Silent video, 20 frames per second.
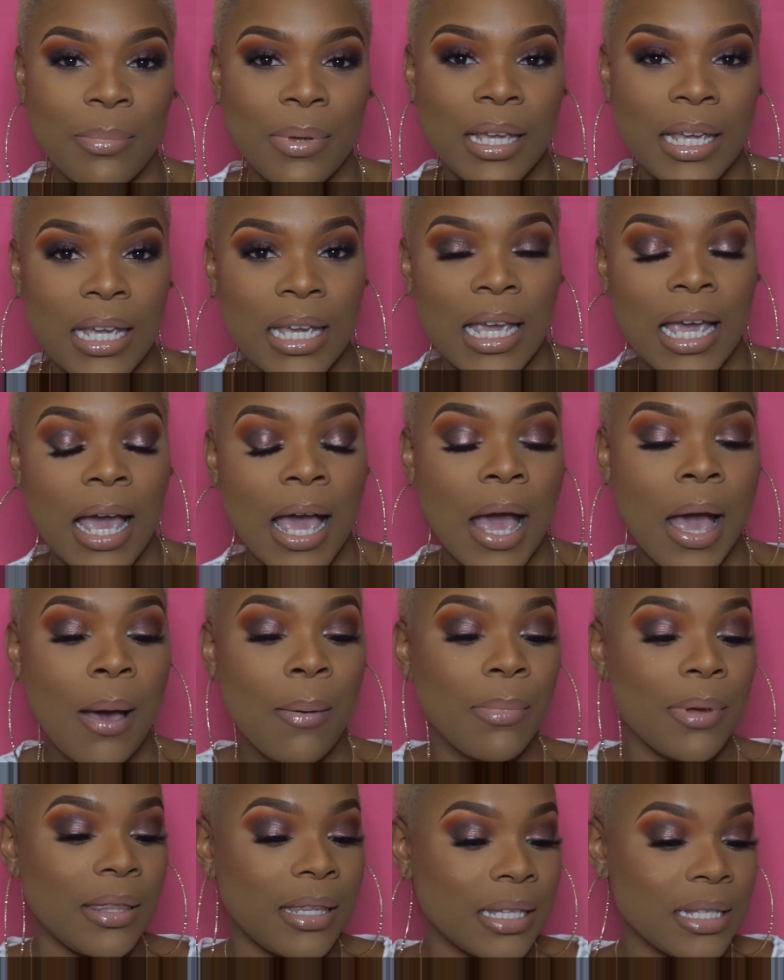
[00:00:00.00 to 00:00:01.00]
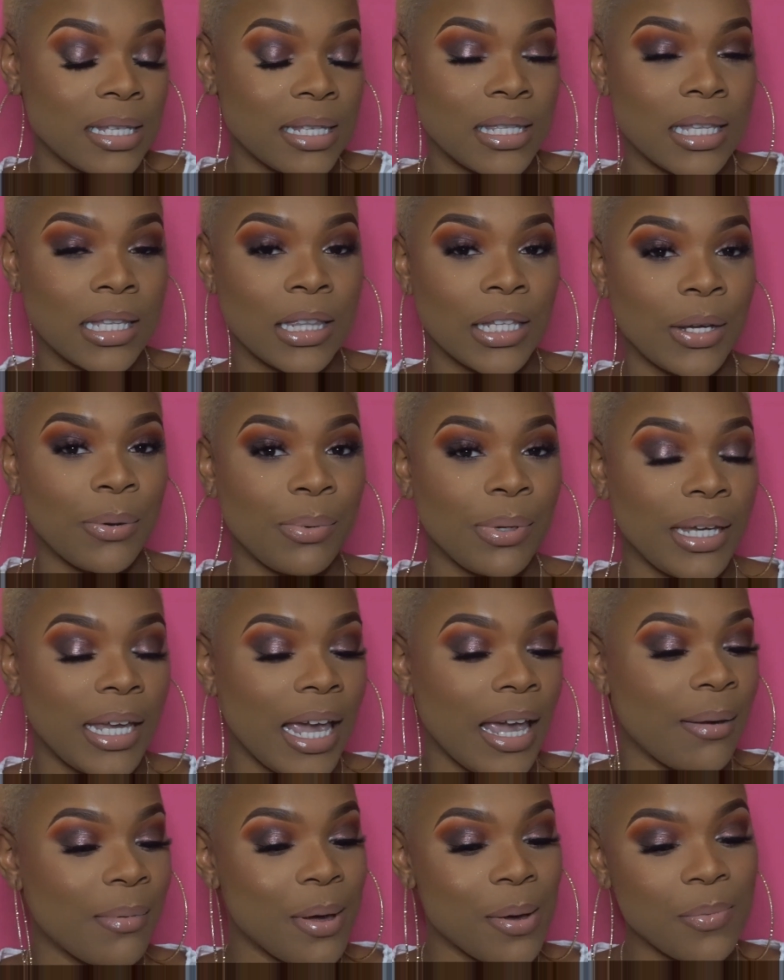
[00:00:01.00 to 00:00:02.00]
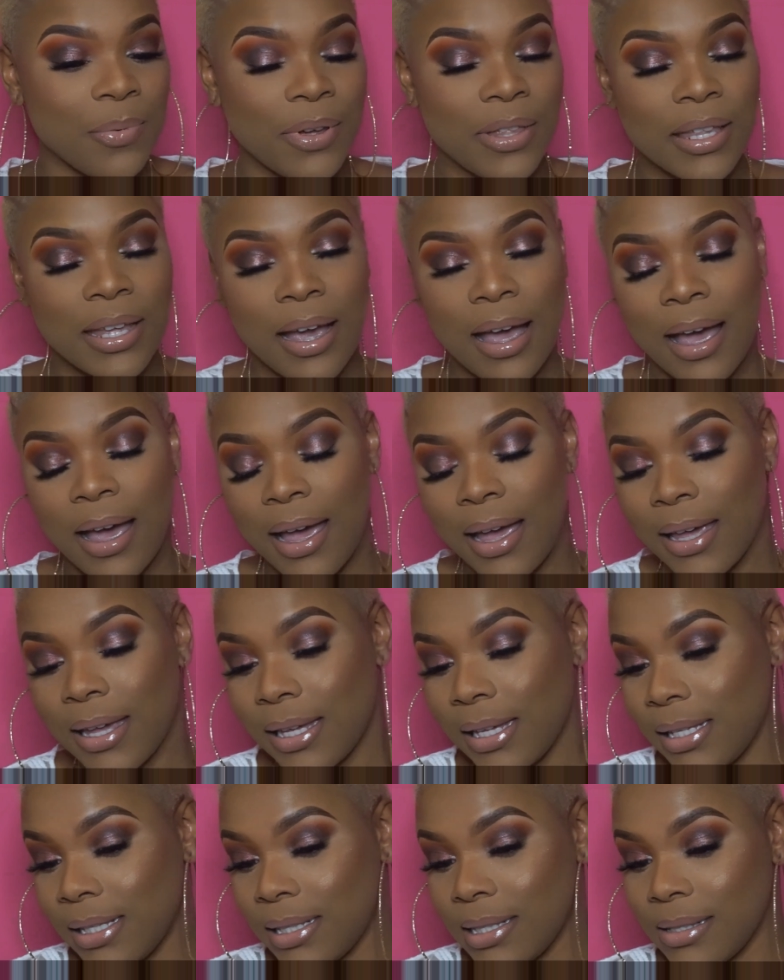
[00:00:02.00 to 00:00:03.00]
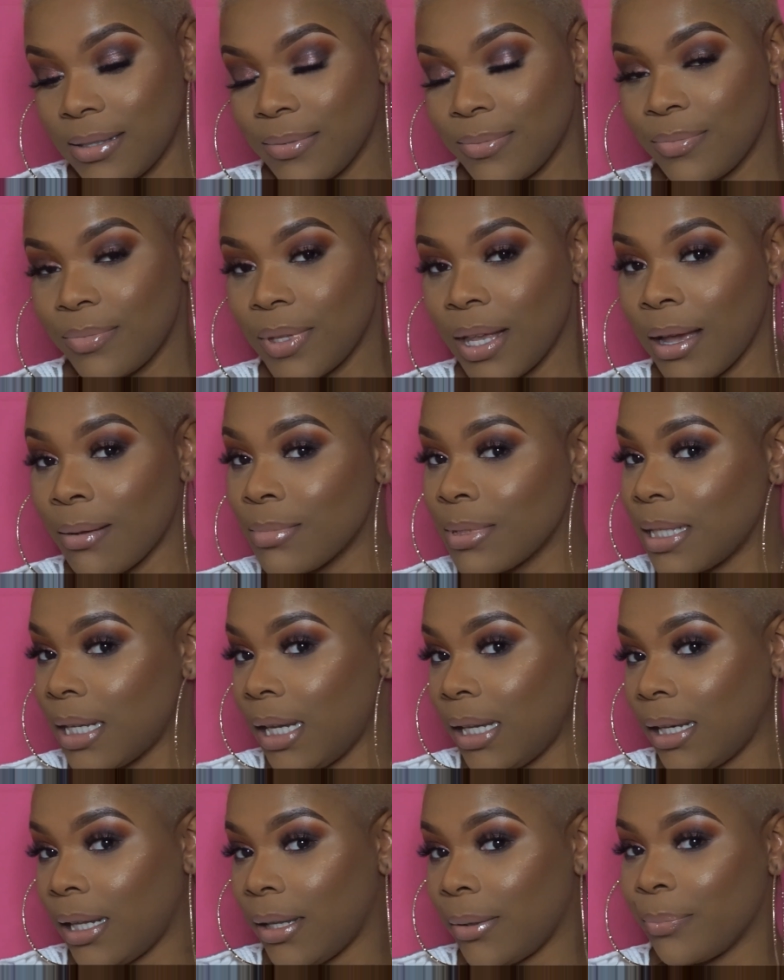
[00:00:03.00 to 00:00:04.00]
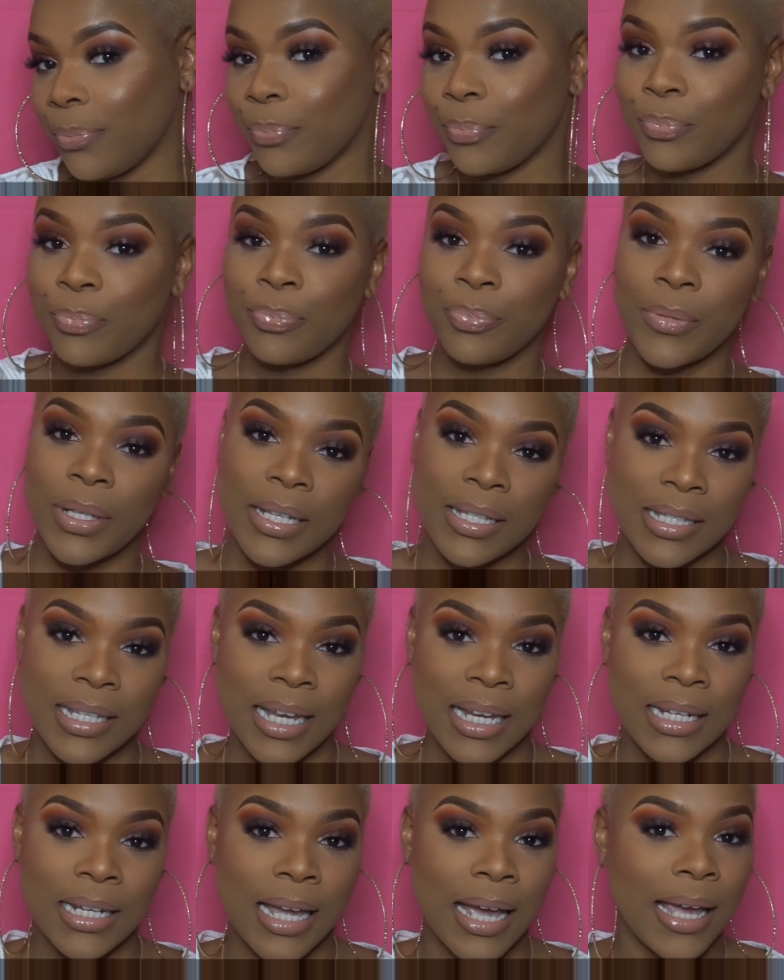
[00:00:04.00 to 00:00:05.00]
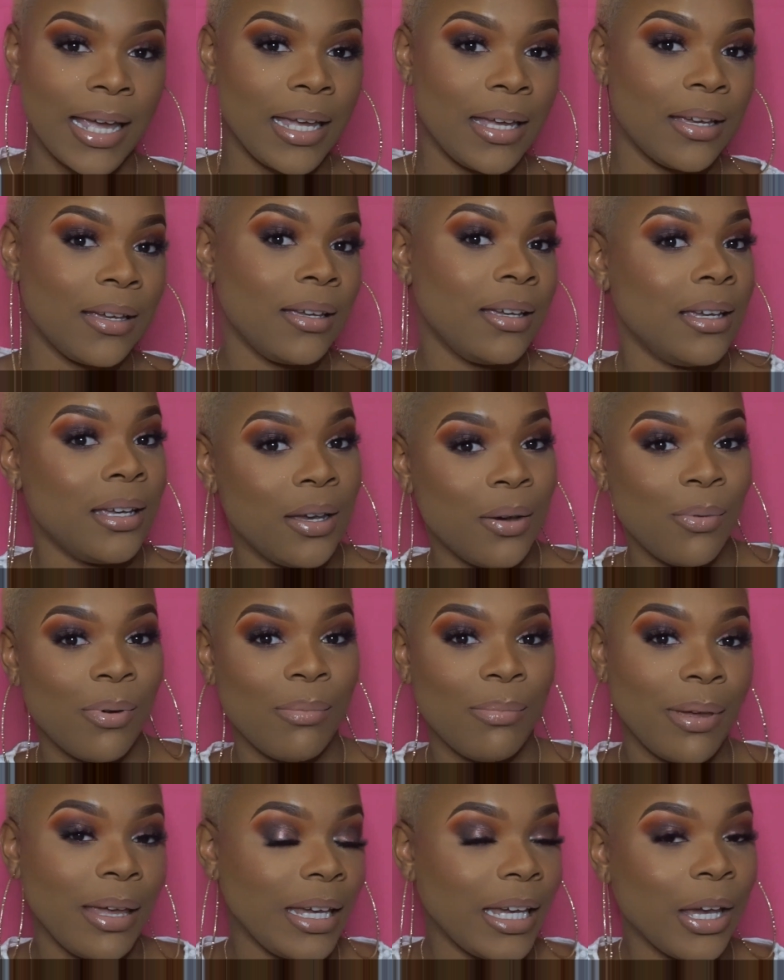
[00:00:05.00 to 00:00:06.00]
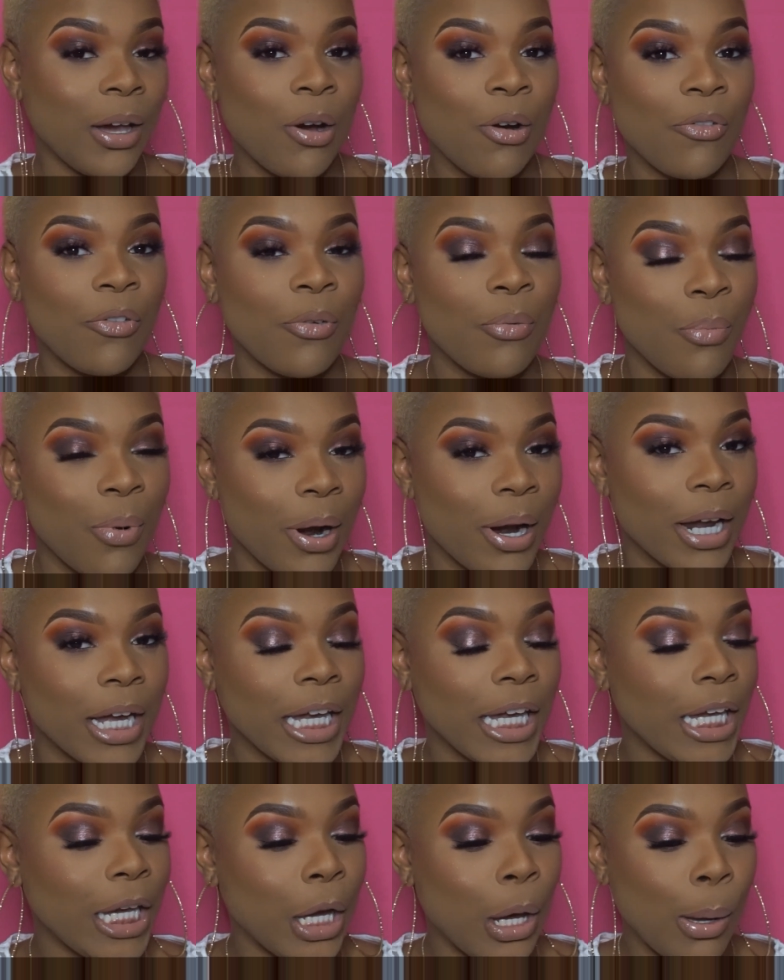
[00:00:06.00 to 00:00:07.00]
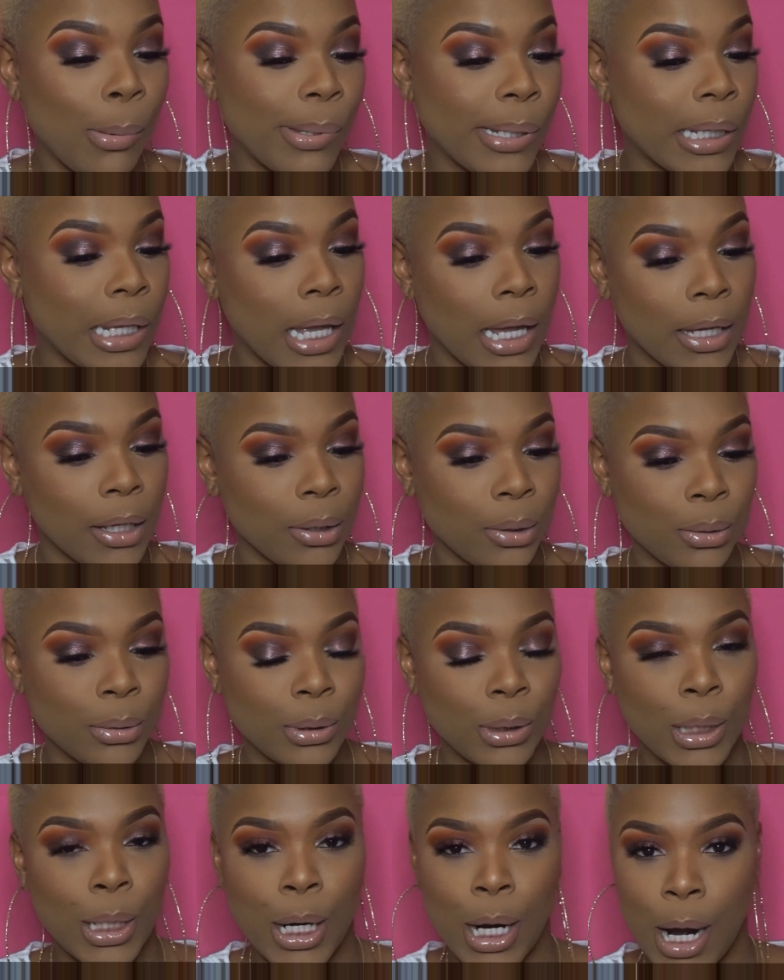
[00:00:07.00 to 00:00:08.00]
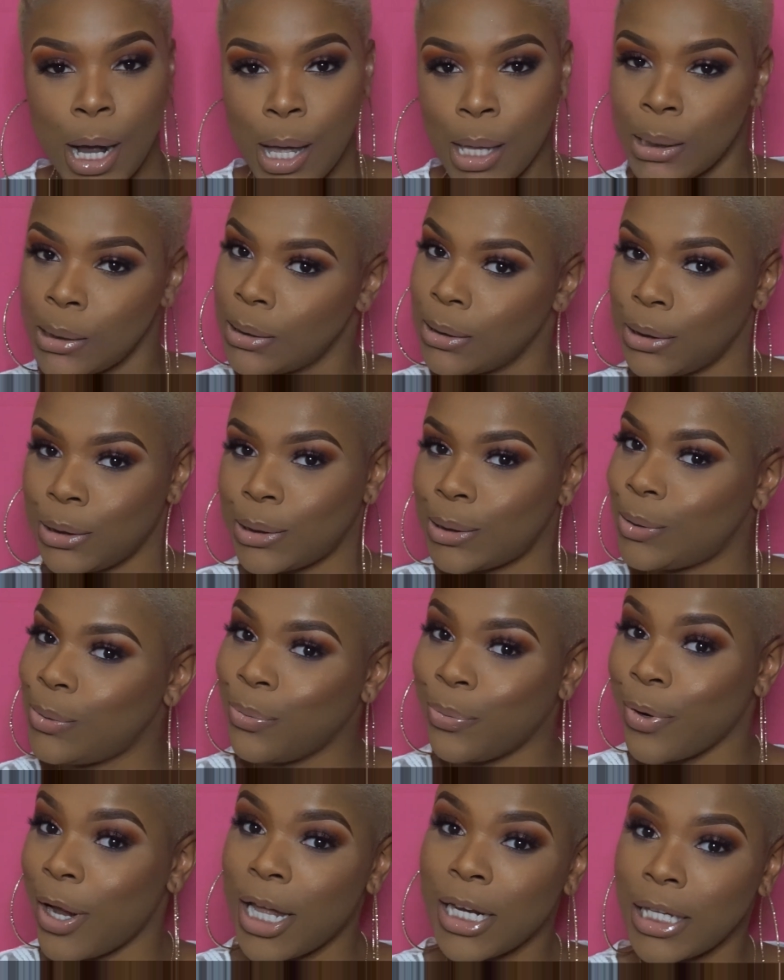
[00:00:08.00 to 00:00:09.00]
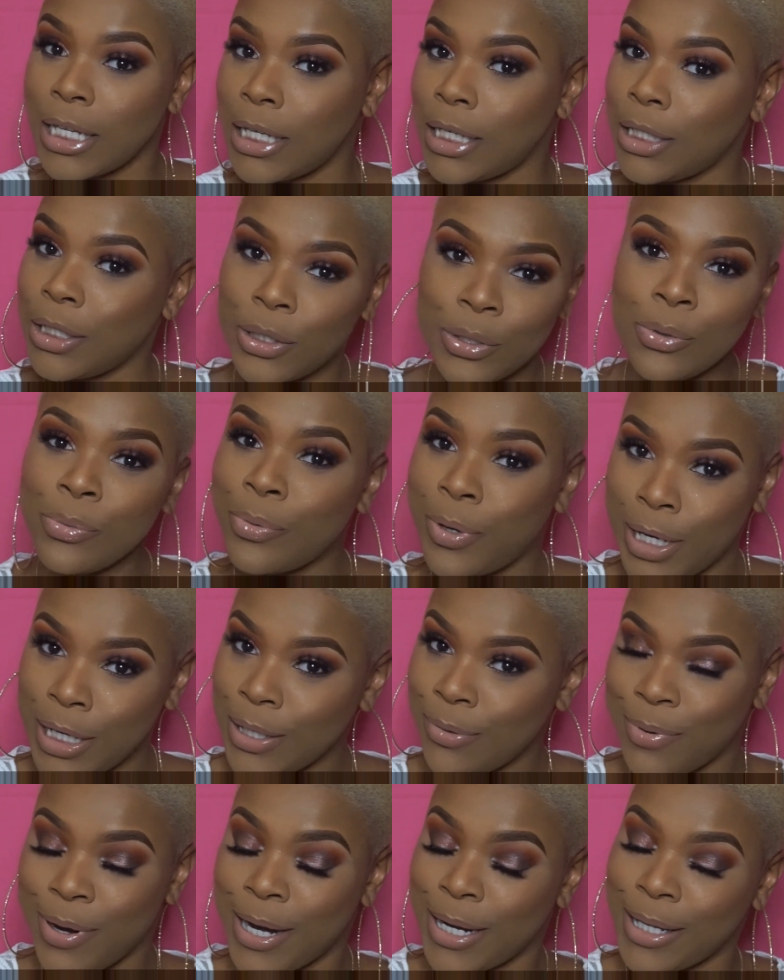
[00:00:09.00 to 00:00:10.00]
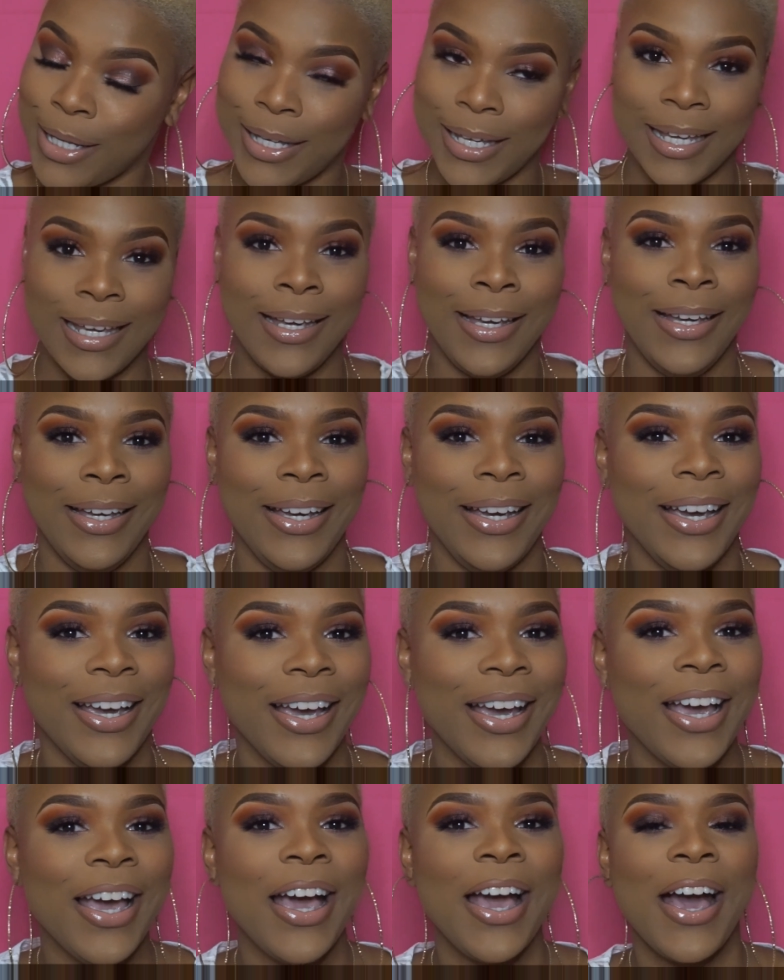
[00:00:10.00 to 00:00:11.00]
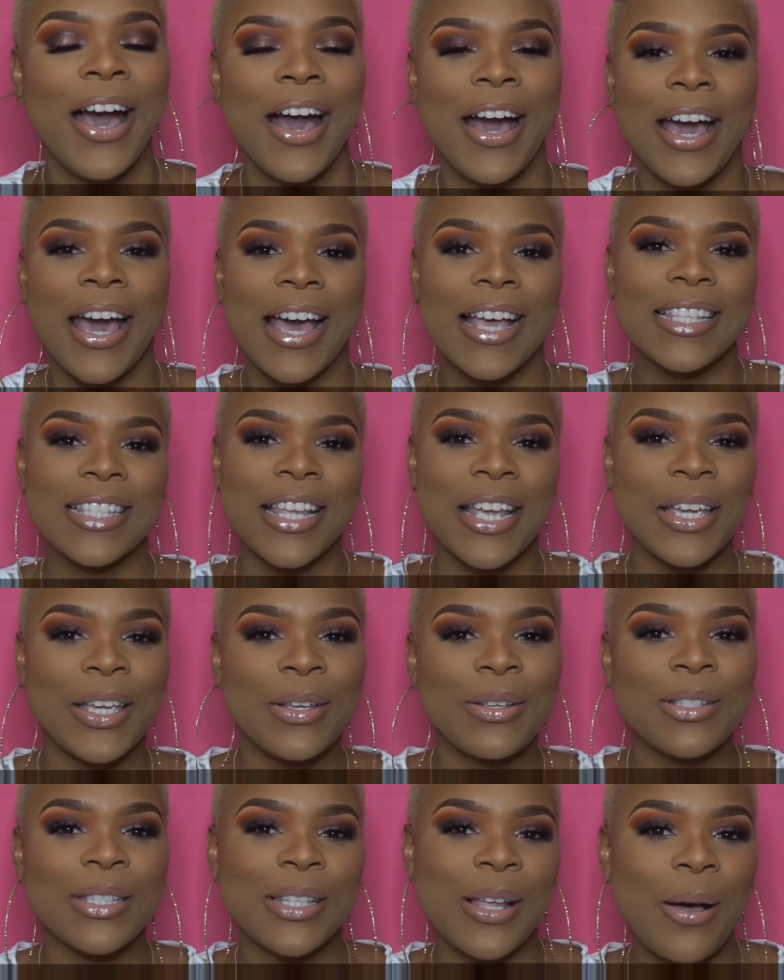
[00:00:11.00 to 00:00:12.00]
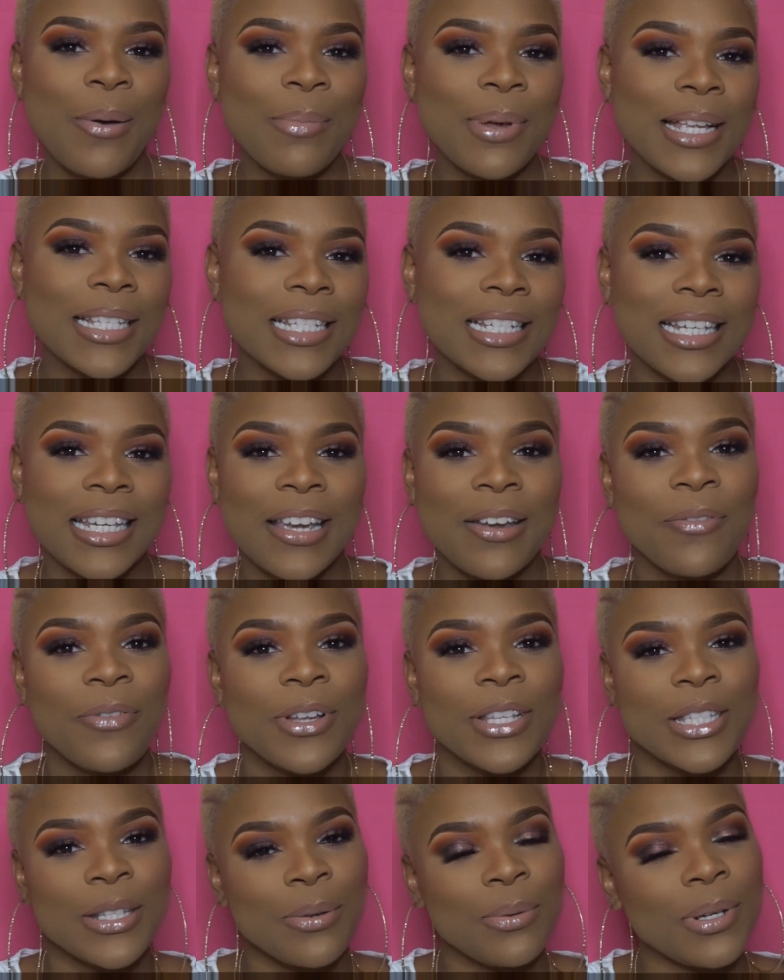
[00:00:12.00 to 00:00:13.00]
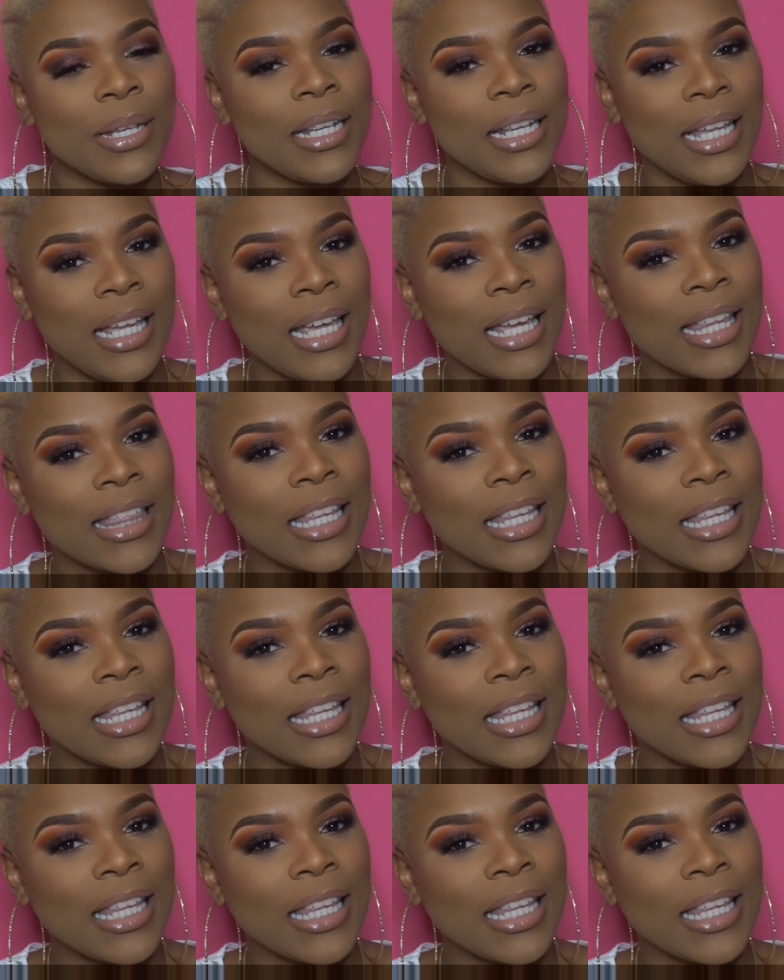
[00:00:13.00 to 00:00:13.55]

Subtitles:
me. But this is the look we came up with, guys. I'm digging it. Date night. When Bae get home from work, he gonna be like, oh girl, you ready. You ready. Guys, thank you so much again for tuning in.